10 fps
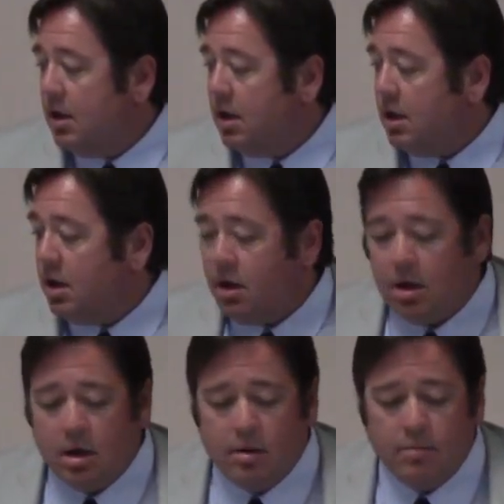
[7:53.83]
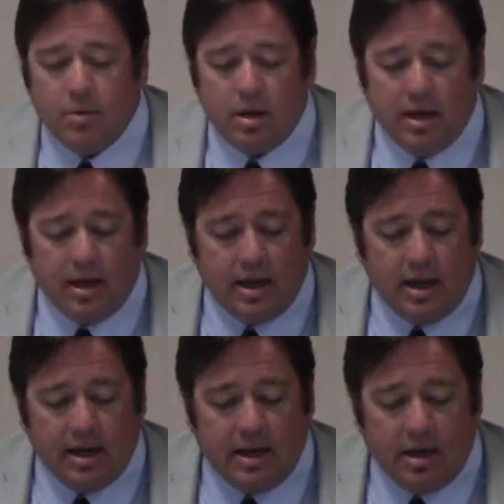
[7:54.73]
Um,
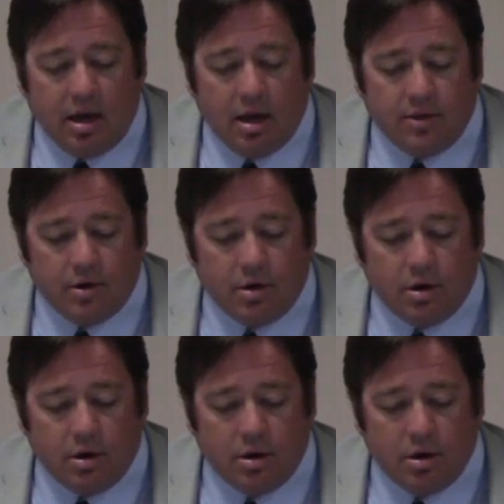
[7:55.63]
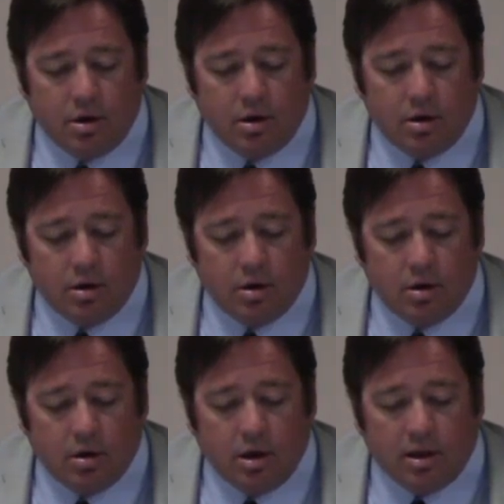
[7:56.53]
any other
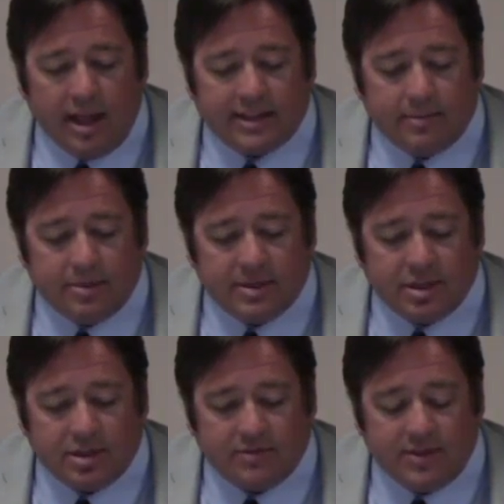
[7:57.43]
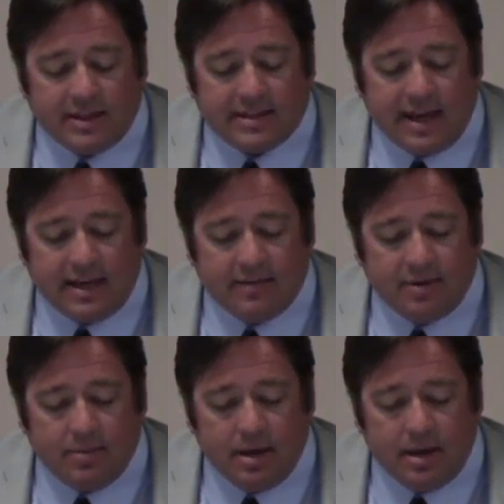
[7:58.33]
elected positions for the executive
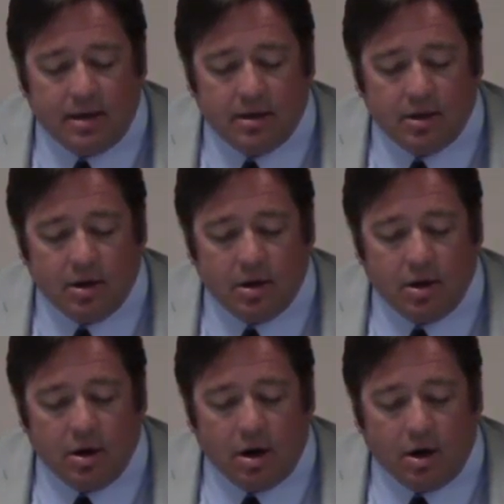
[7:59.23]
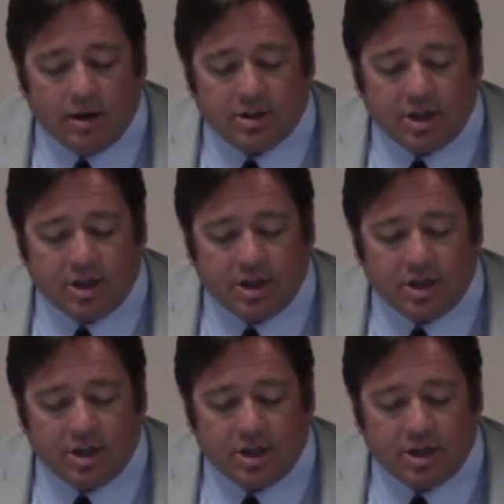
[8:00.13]
committee? None. All right,